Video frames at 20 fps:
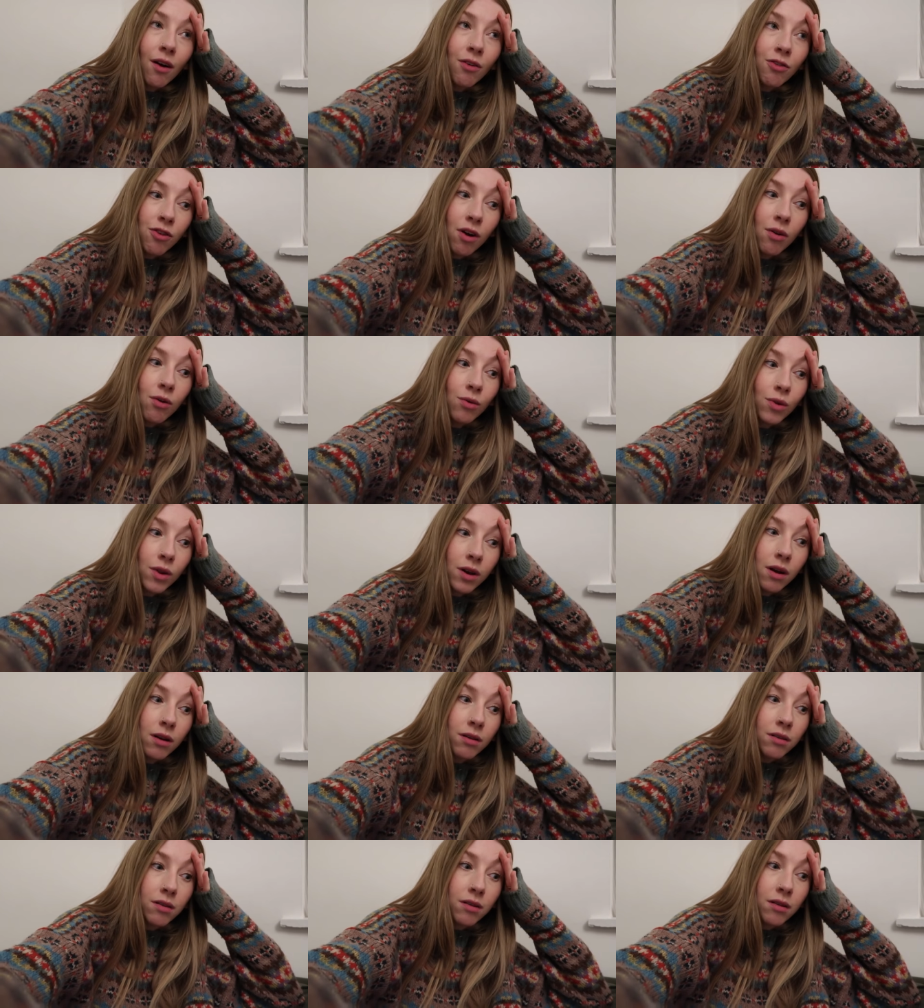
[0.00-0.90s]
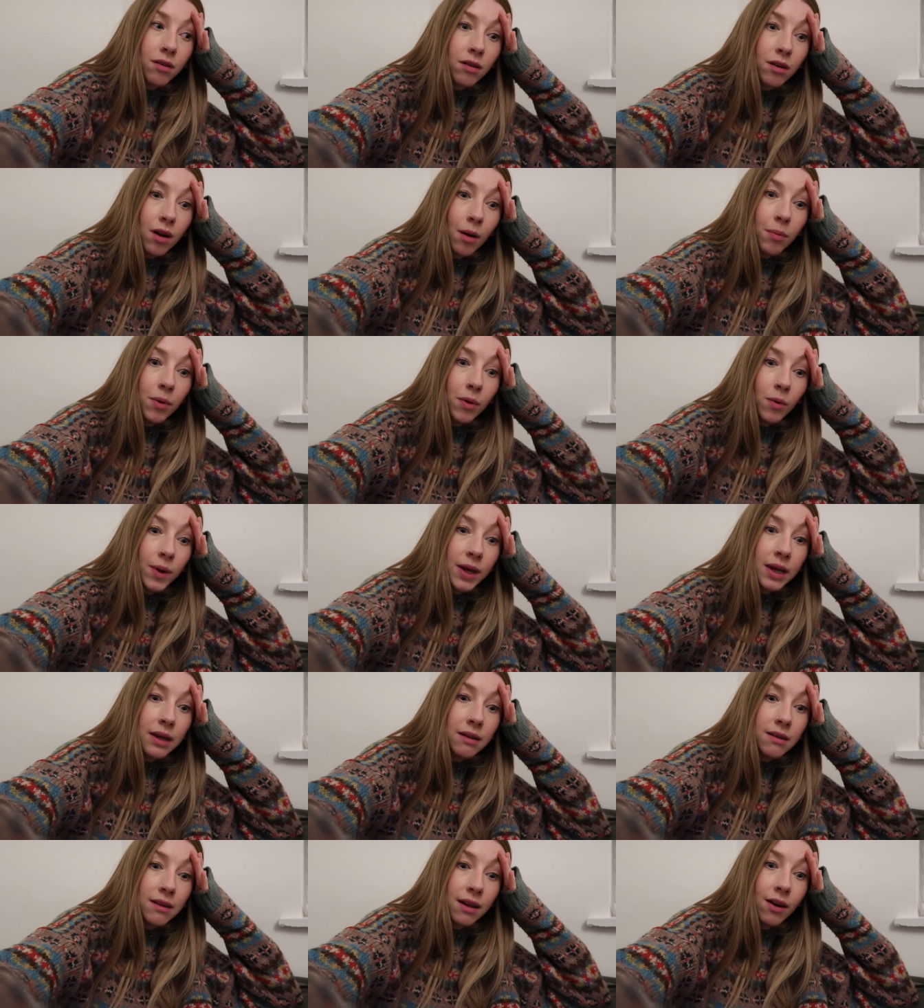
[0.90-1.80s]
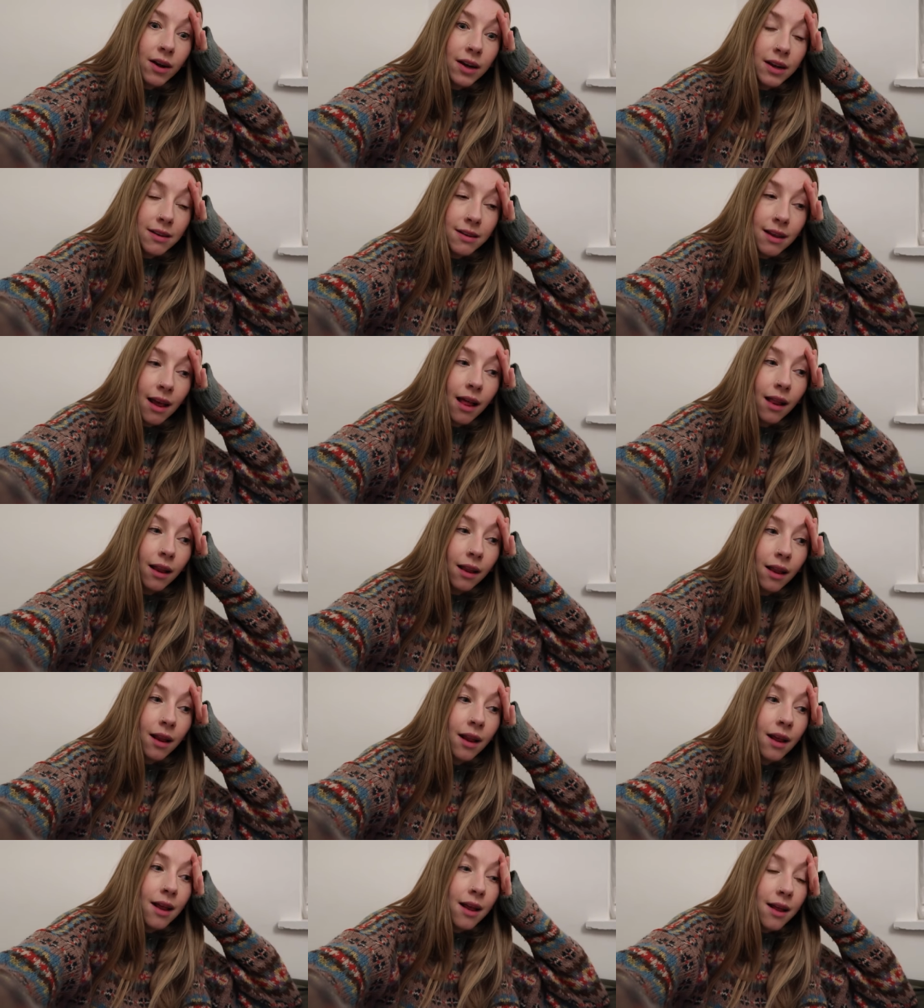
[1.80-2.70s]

I've struggled the last couple of weeks and I can tell